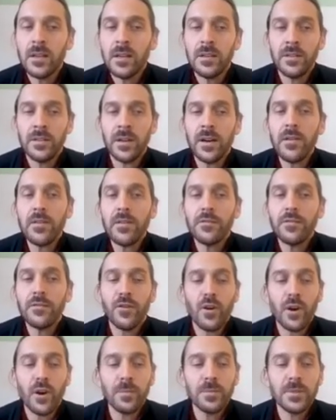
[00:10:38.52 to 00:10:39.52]
There are other
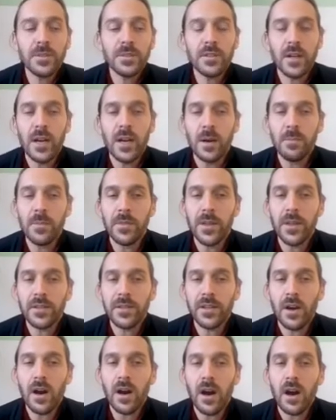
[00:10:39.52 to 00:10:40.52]
forms
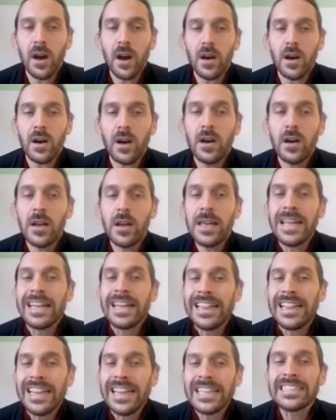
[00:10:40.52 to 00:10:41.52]
that are
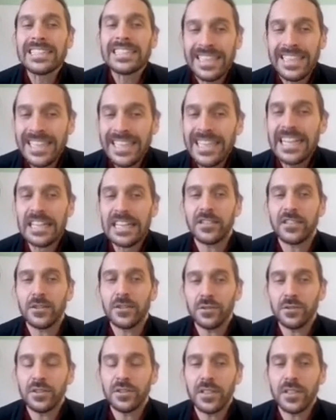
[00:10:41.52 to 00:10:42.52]
less legal, so
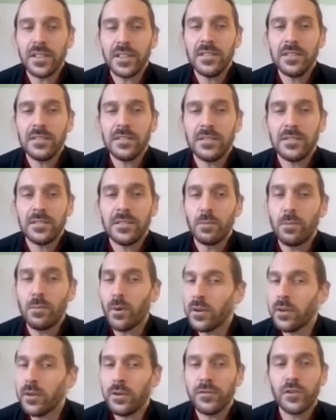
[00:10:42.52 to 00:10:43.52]
to say.
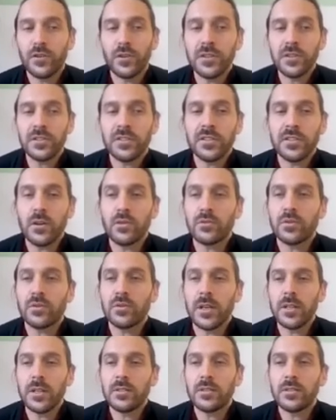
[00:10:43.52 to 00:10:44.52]
One, of course, is
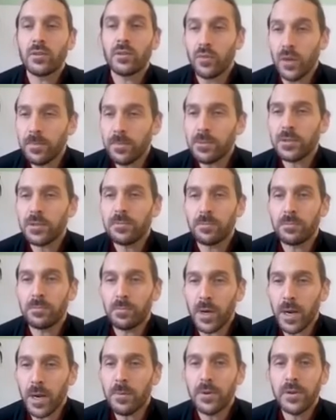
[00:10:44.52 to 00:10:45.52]
outright corruption,
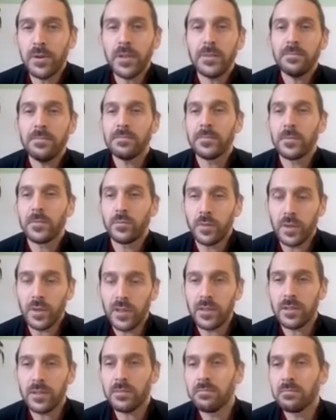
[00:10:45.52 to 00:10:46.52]
bribery,
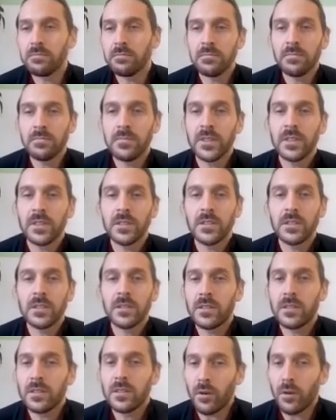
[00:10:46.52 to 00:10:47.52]
really
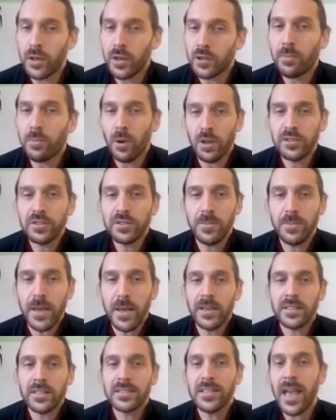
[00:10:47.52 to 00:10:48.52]
going to
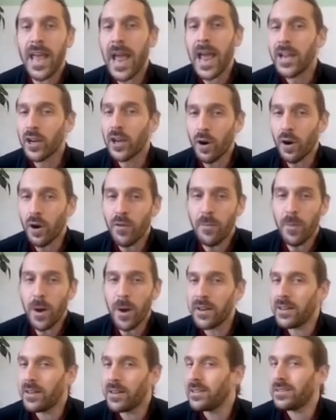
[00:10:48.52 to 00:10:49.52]
policymakers, handing over
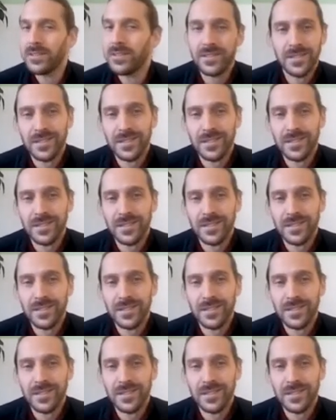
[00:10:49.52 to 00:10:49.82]
money.